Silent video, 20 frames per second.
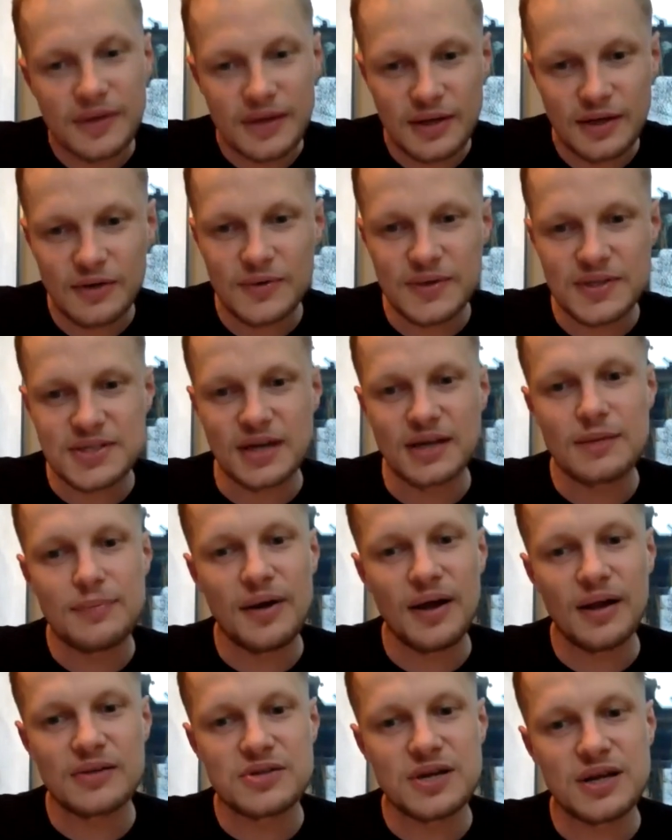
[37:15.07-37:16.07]
You know, it is
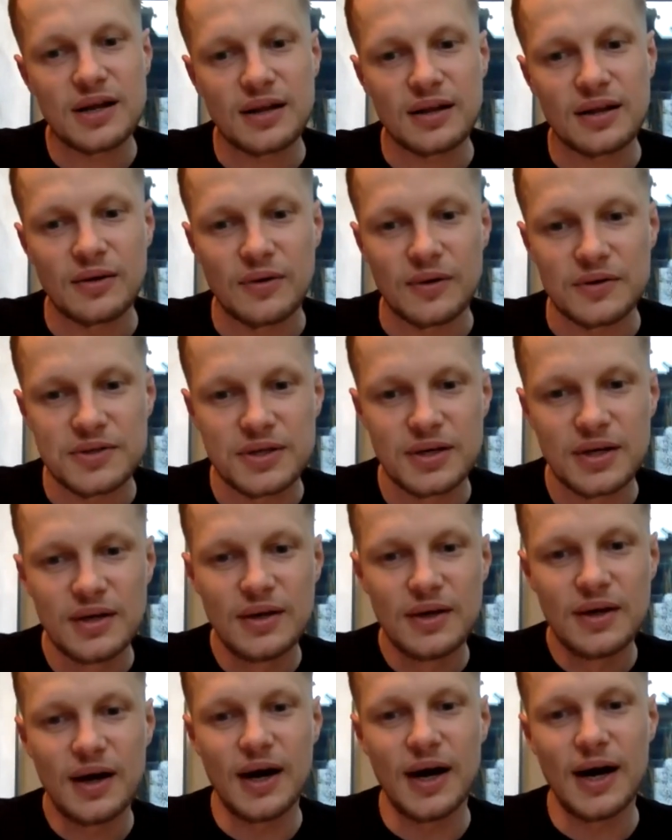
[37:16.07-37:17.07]
unapologetically orange
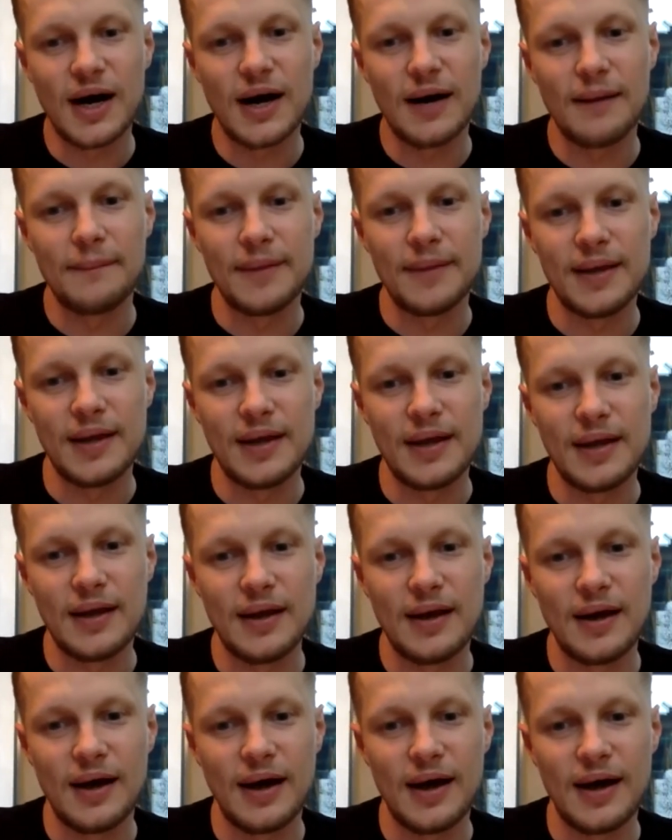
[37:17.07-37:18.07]
um, in
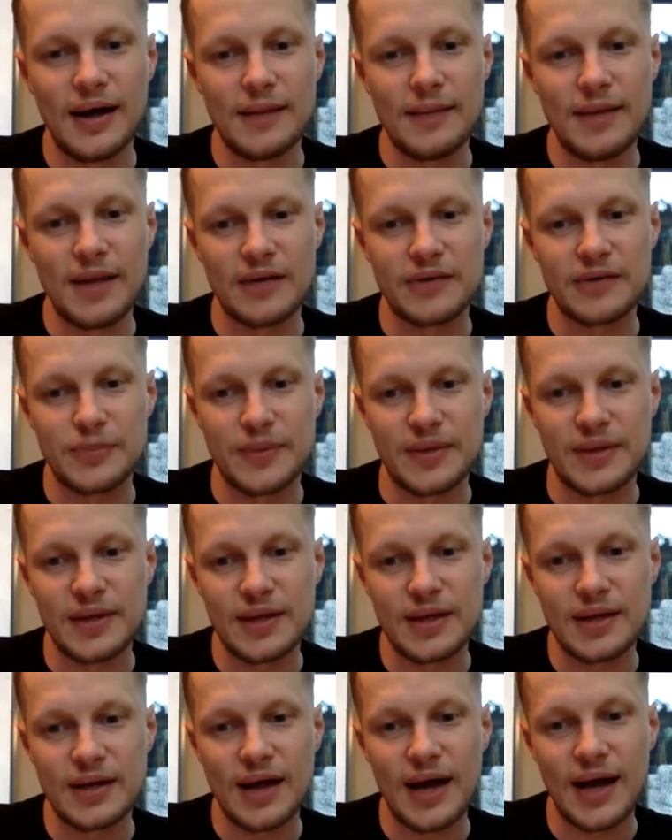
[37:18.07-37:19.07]
uh, in a manner of
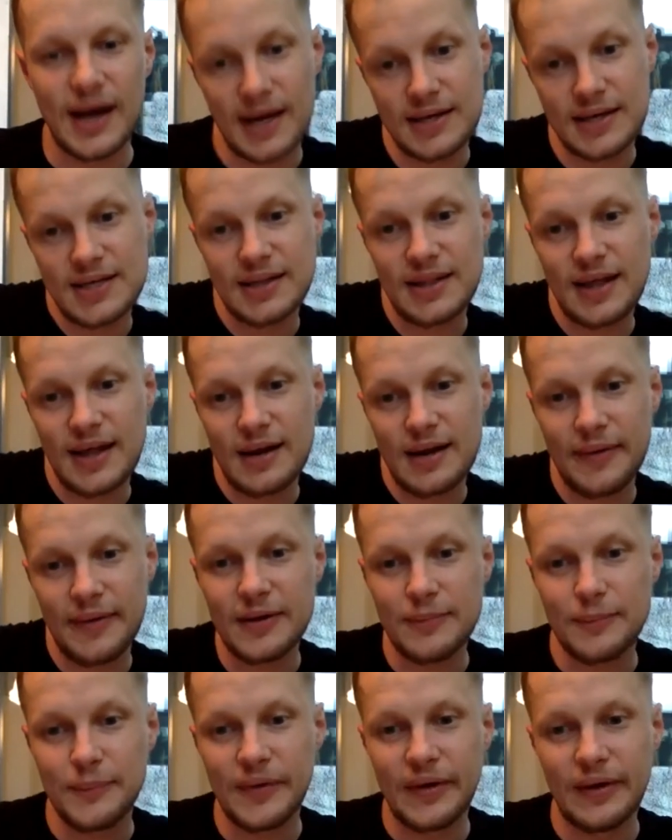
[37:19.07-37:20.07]
speaking, and I, I dig that
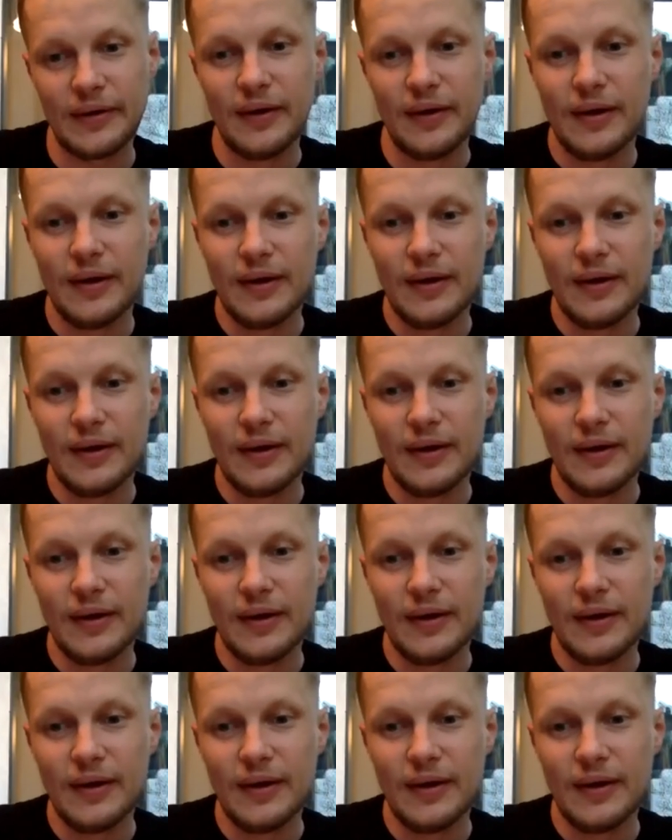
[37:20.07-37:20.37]
about it. But,